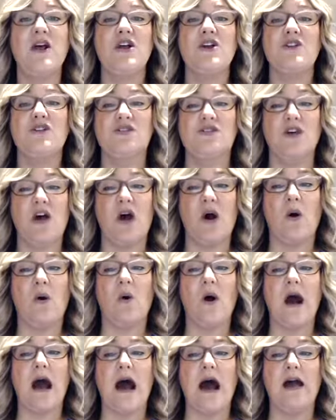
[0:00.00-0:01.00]

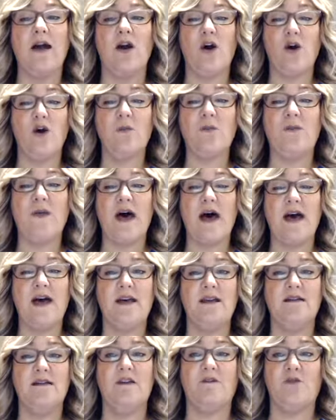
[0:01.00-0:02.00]
So I hope
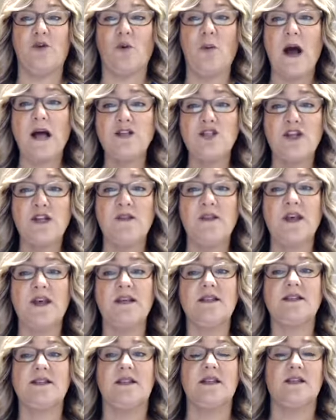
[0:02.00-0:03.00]
that if you're watching
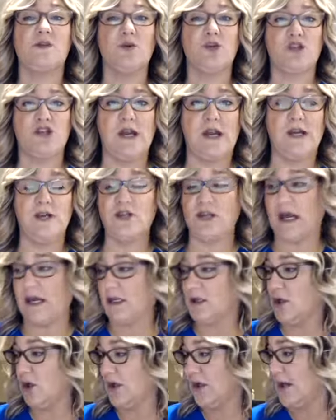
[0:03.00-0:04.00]
this, this will change how
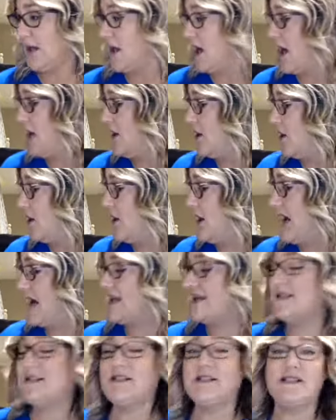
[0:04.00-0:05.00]
you look at color. And
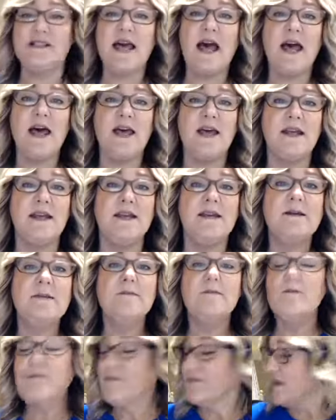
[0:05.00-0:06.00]
instead,
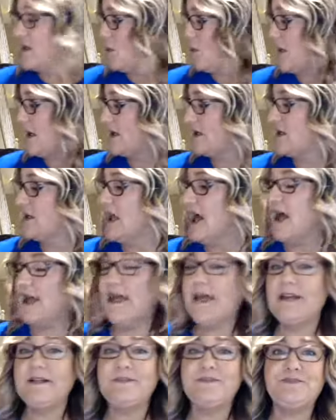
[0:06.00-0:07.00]
when a
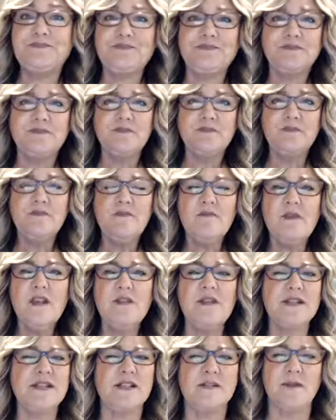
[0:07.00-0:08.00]
client,
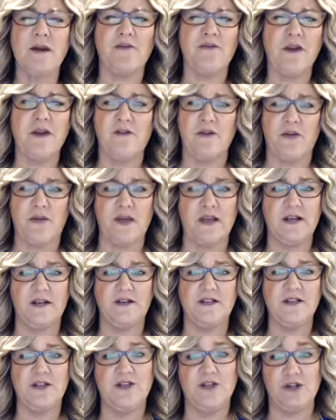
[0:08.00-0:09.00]
this is my favorite thing
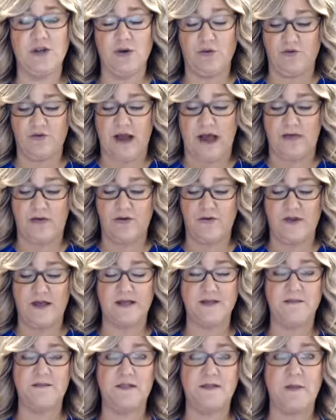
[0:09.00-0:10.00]
to do, rather
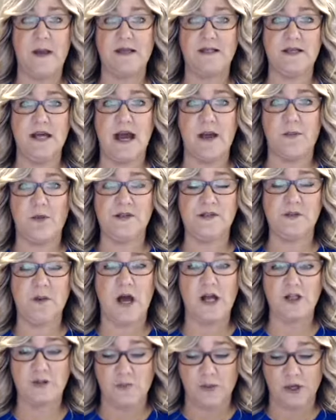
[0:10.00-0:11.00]
than spend time with
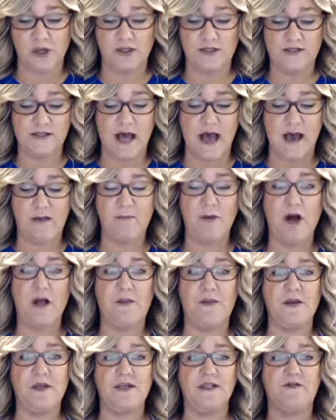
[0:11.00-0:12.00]
swatch books, I
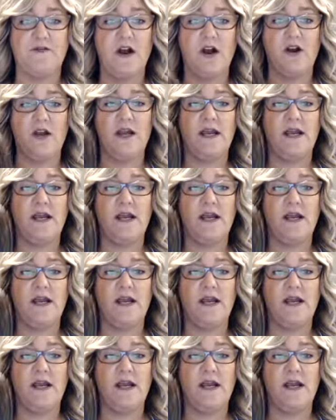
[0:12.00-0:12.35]
bought these very